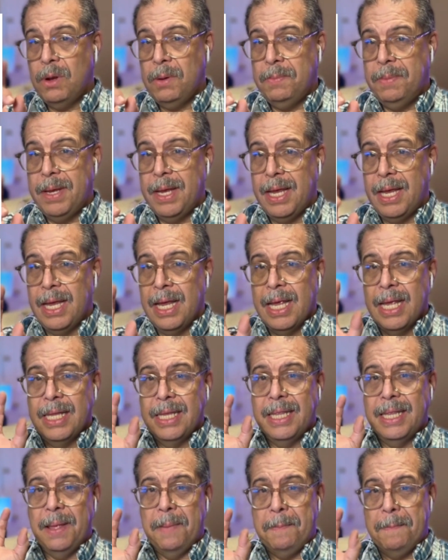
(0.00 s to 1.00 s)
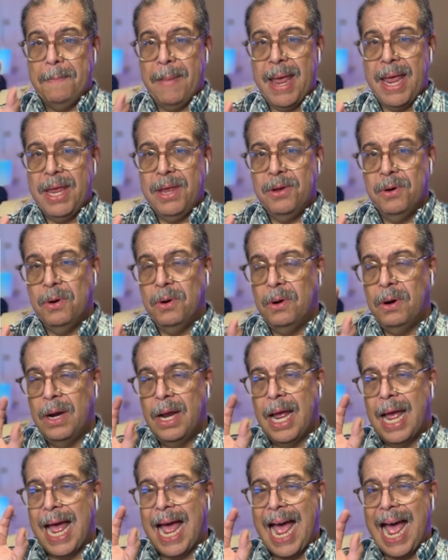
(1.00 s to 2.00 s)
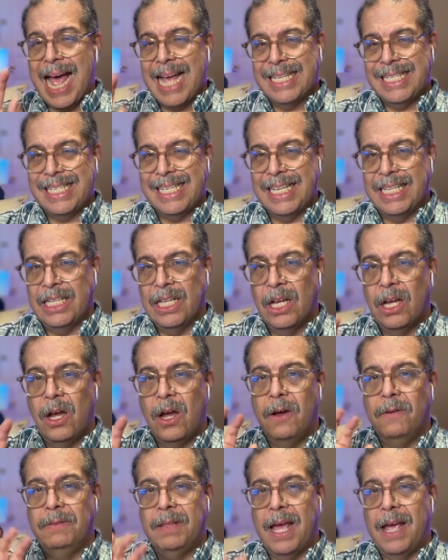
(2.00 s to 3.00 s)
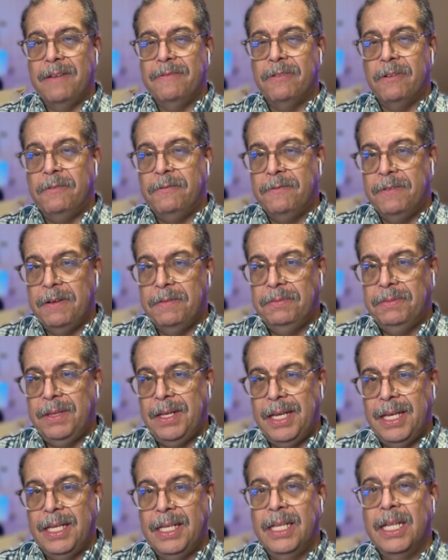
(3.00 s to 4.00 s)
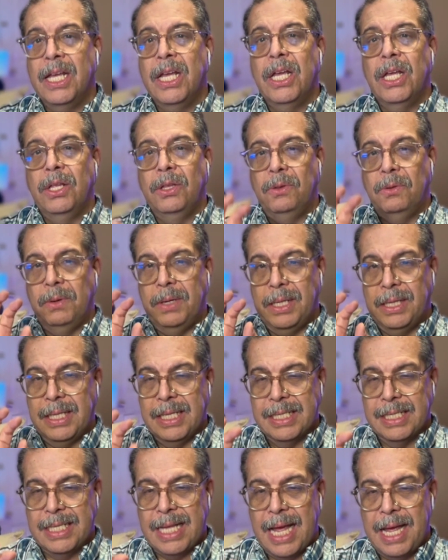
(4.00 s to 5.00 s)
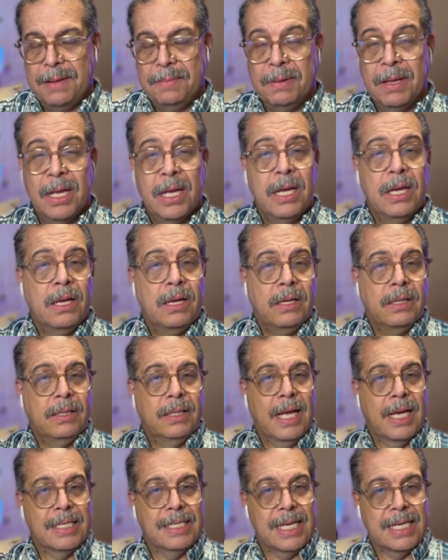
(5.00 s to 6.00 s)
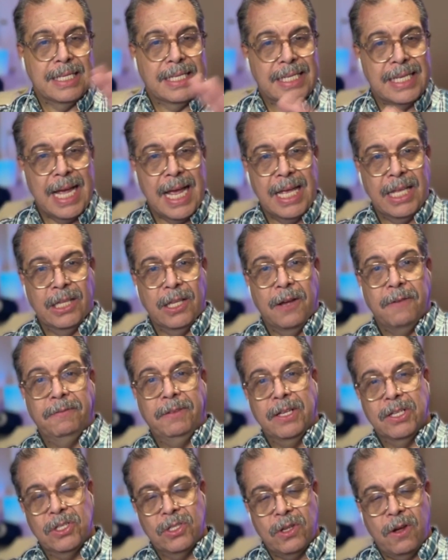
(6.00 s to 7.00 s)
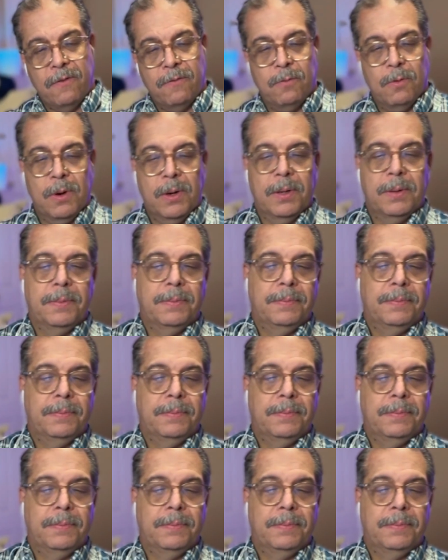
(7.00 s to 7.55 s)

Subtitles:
will be the major asset of the iPhone 15 during this time. That's aside of the software.